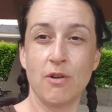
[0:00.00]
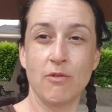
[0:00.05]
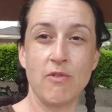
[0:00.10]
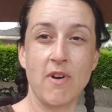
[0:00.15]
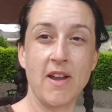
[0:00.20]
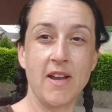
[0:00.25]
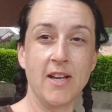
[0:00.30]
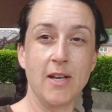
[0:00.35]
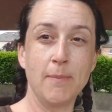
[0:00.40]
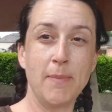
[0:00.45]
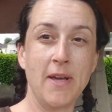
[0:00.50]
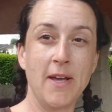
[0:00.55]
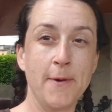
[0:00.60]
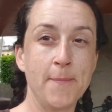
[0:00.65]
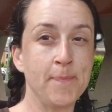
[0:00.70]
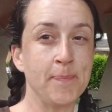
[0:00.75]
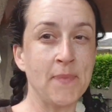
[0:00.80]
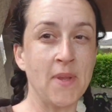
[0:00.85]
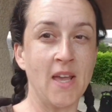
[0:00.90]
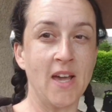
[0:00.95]
rain a bit,
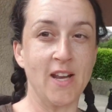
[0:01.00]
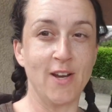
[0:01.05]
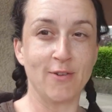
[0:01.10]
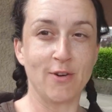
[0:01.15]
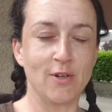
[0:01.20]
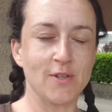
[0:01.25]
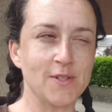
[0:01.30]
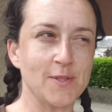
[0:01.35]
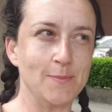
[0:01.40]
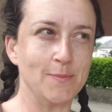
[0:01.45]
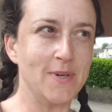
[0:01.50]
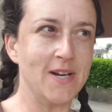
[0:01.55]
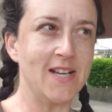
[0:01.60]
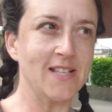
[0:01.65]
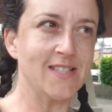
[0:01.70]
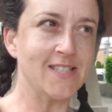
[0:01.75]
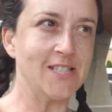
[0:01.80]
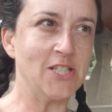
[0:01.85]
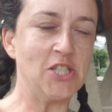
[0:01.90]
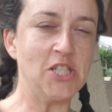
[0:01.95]
and I've got some
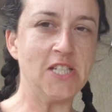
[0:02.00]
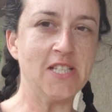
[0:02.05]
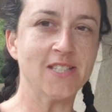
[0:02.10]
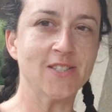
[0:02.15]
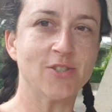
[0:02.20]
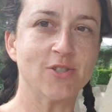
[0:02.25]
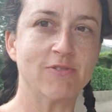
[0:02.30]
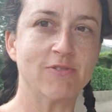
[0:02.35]
bread and cheese and